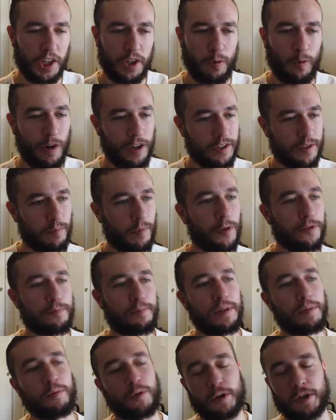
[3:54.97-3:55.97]
the ones
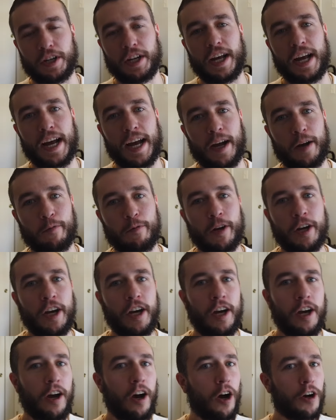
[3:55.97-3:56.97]
most people are going to have,
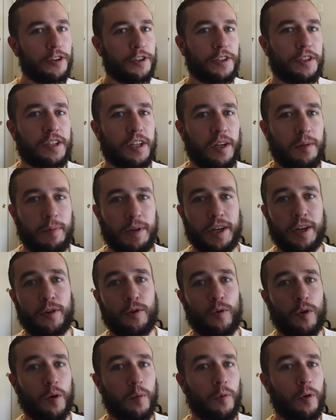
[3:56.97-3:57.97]
are just going to be a
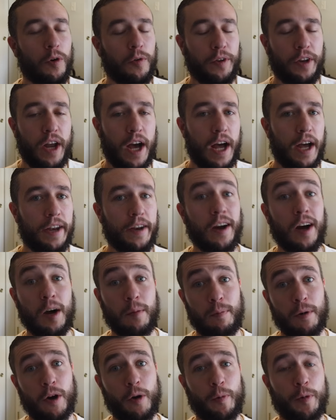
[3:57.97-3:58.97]
normal
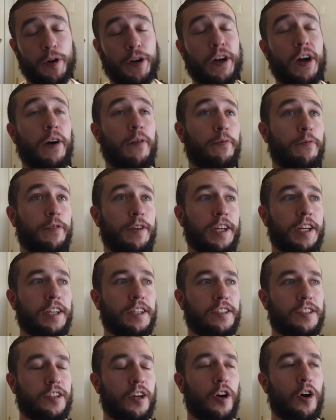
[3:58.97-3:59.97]
non-up armored
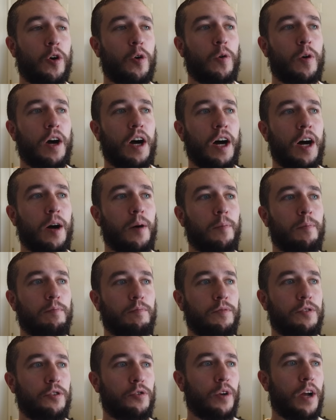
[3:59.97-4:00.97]
Humvee. So
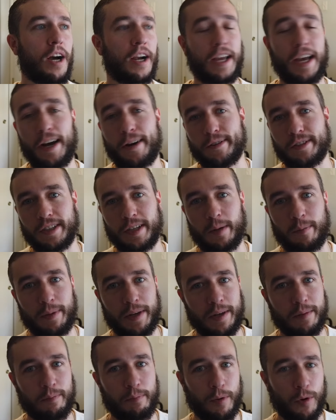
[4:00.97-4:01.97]
do not count on it
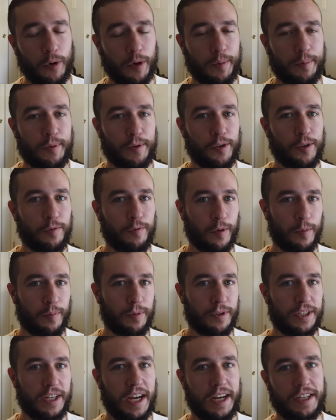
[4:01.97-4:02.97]
being bulletproof or
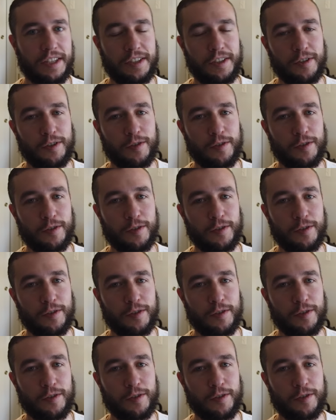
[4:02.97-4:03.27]
protecting